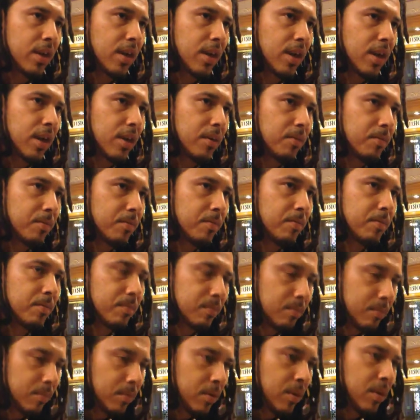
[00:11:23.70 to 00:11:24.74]
All
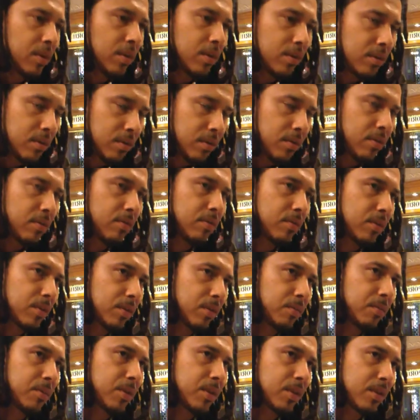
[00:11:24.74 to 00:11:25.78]
right, word up.
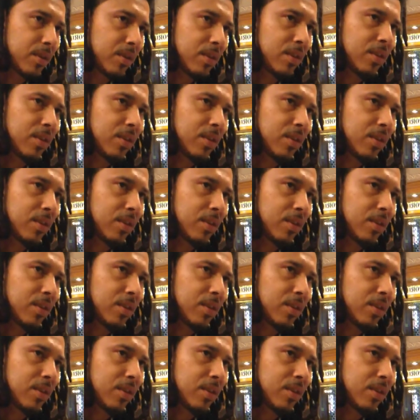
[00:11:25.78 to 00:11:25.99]
Nice.